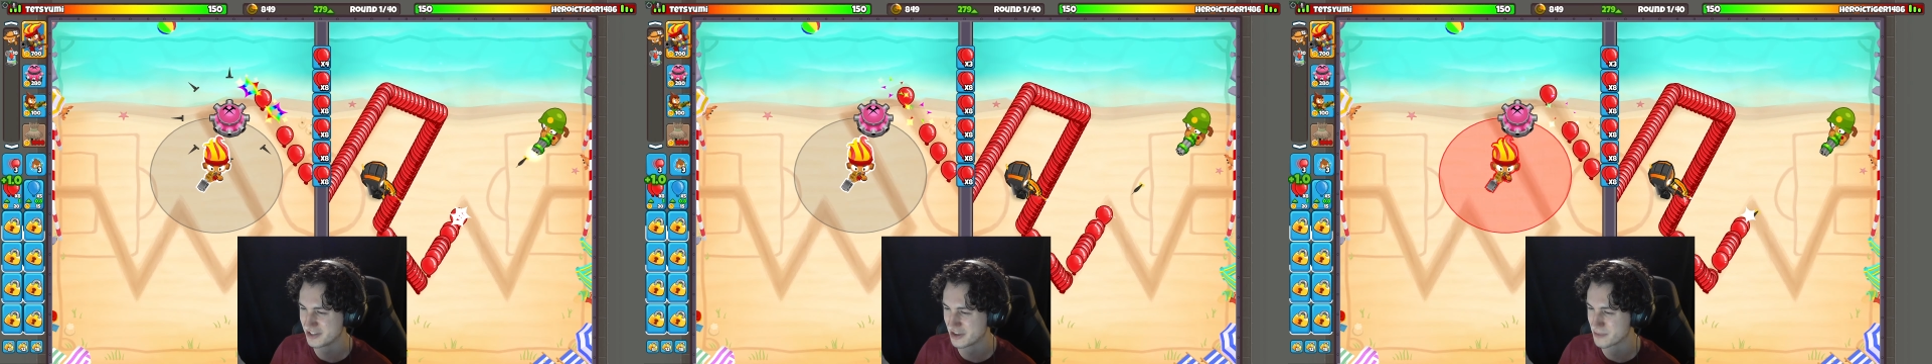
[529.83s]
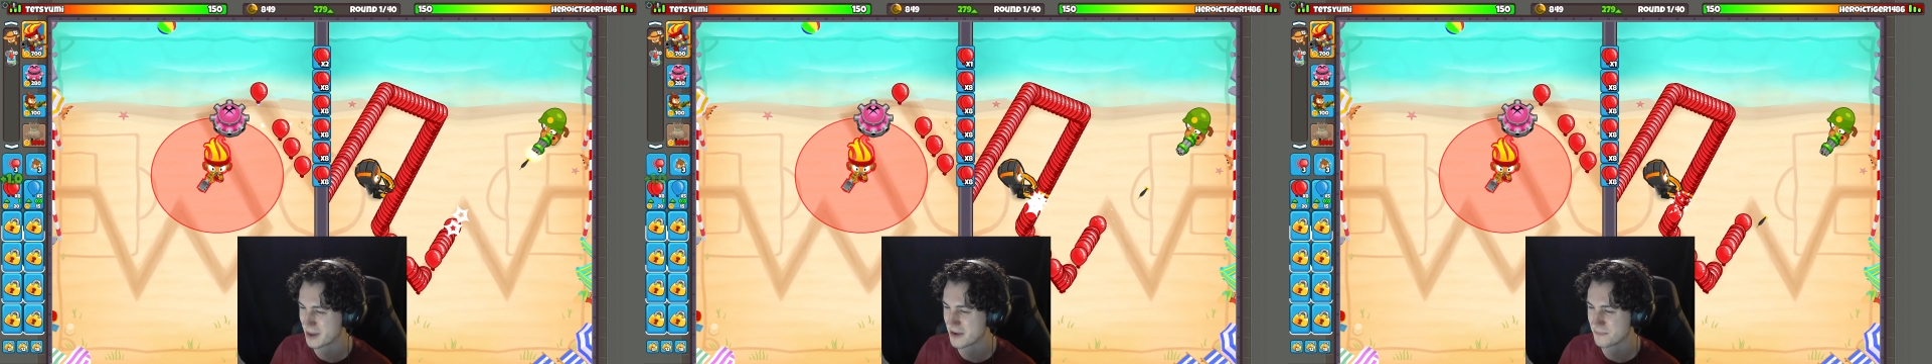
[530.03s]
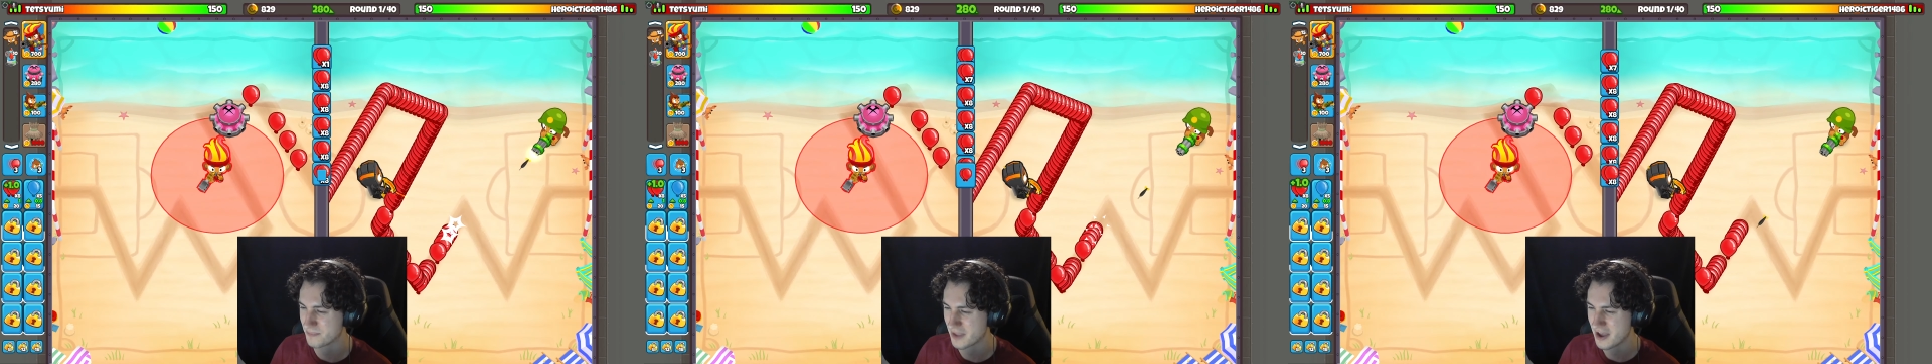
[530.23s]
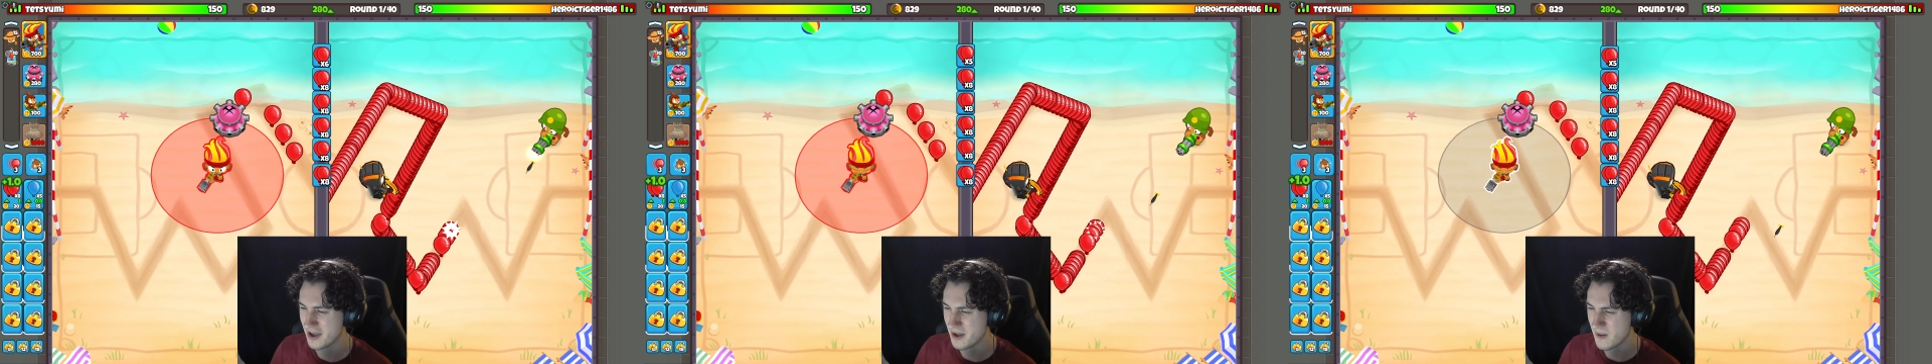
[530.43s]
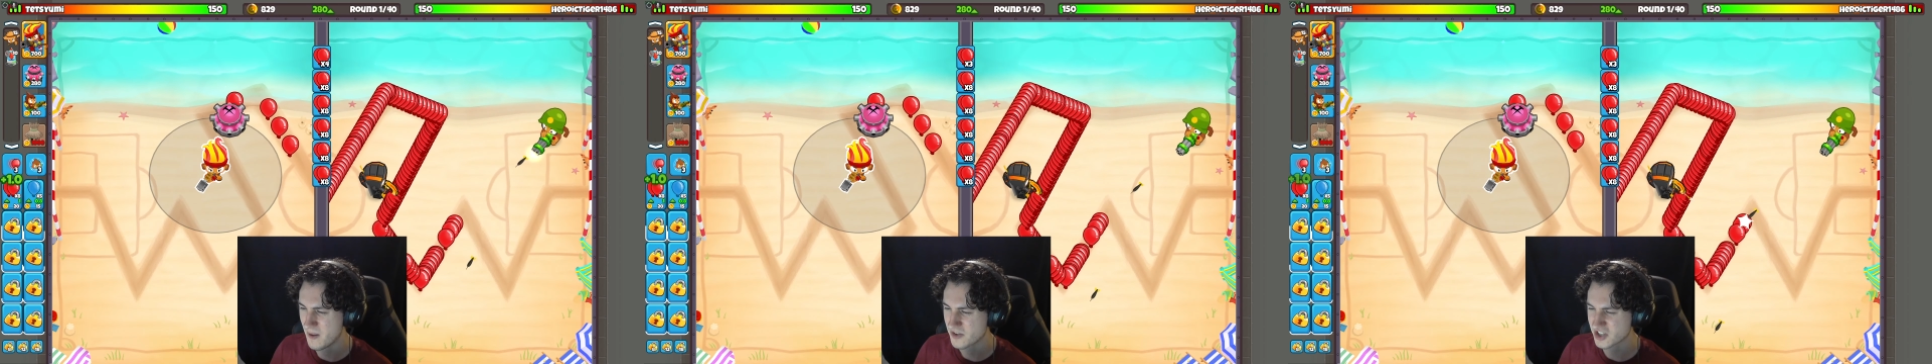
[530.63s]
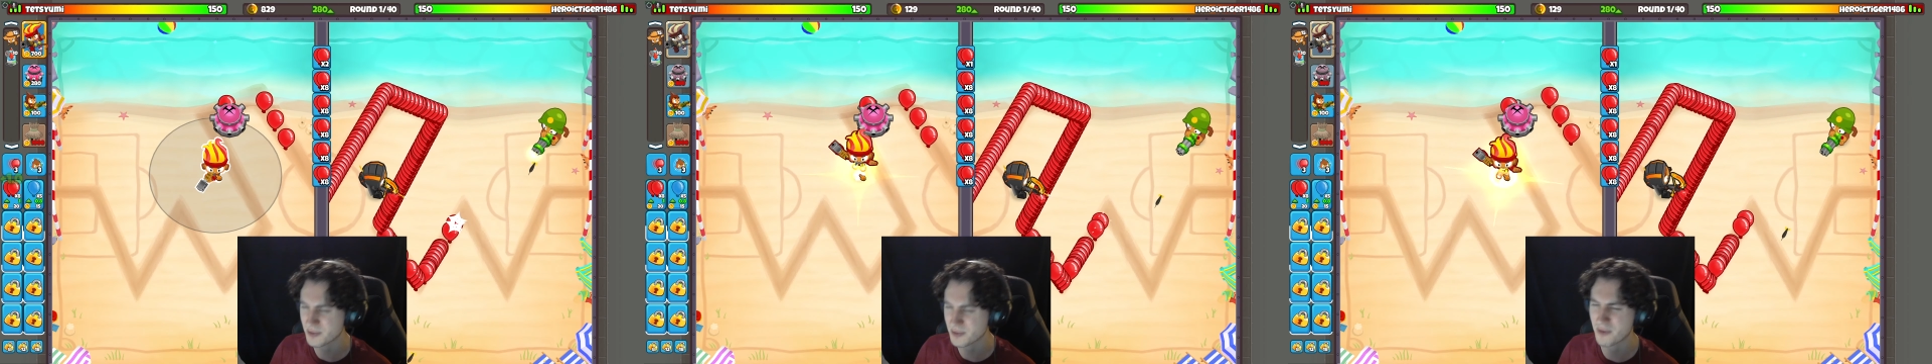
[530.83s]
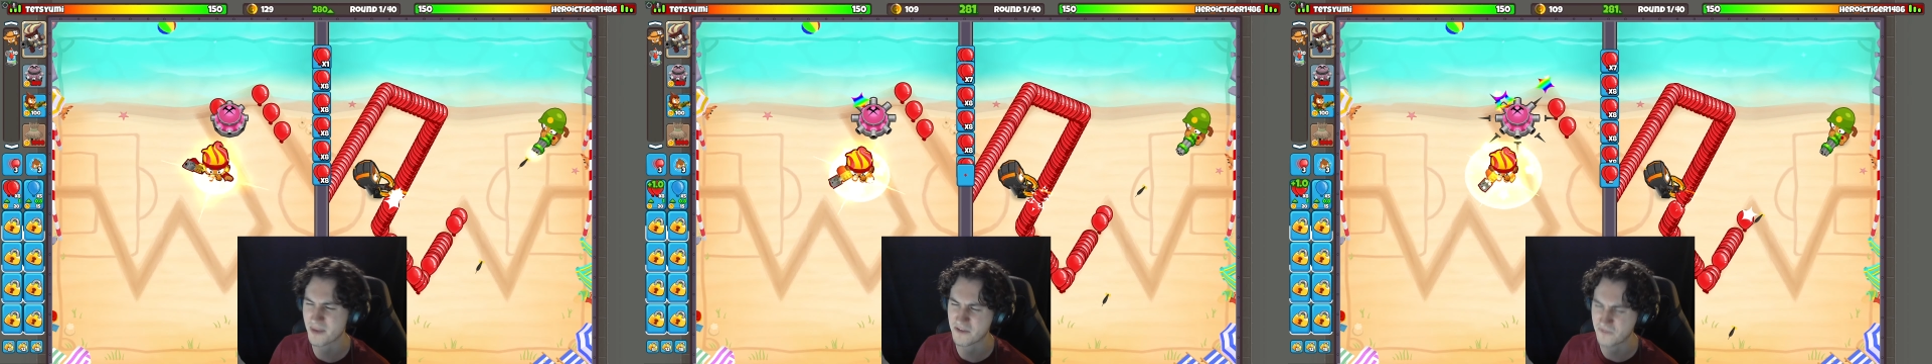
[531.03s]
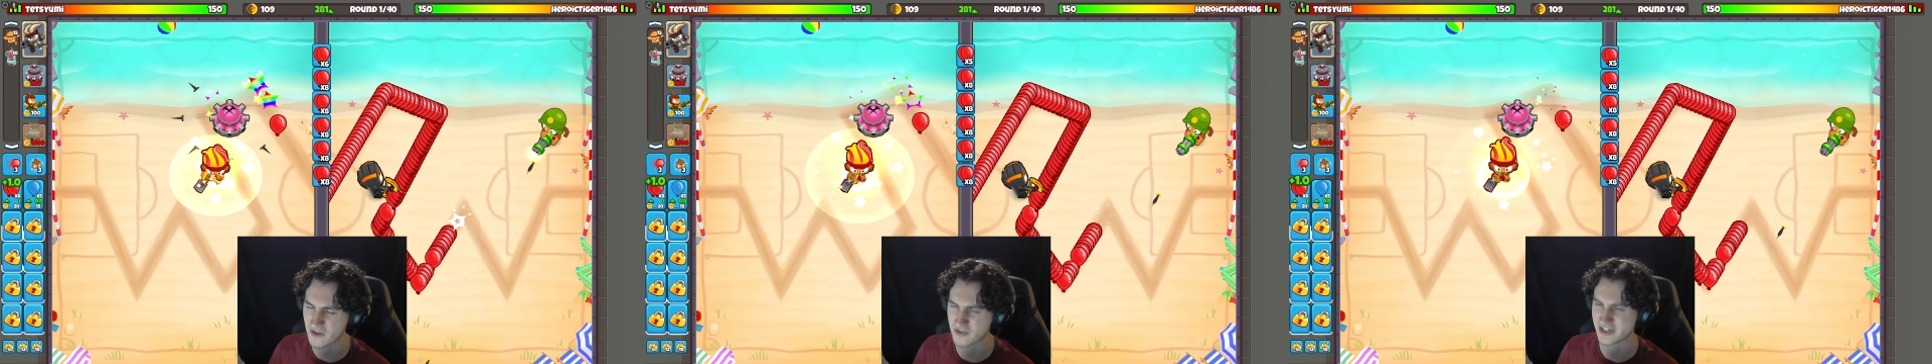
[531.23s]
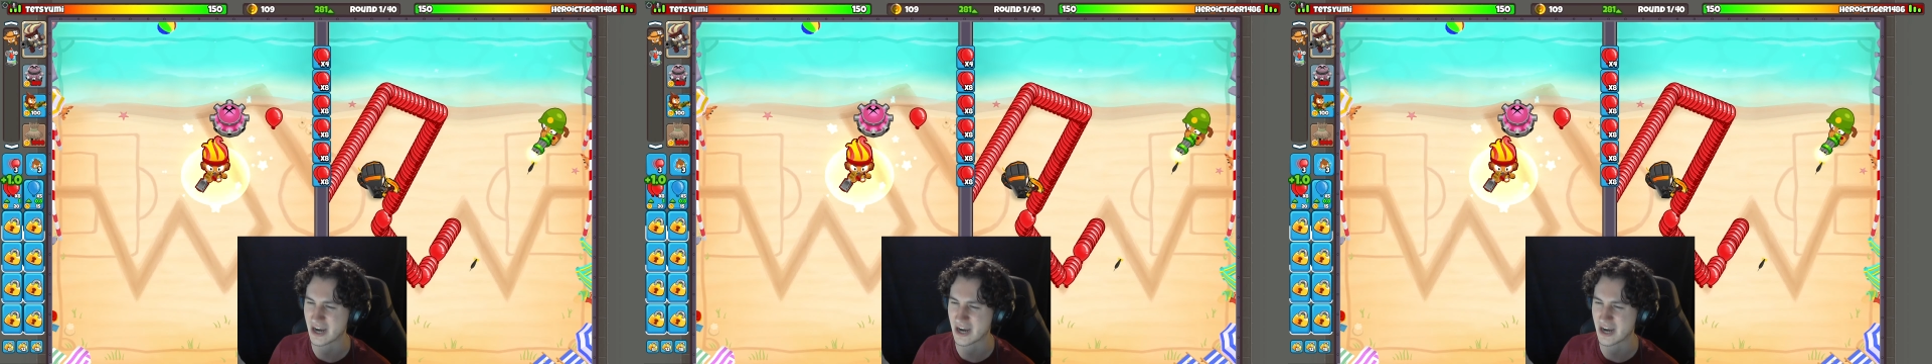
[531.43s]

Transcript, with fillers: They're my some of my favorite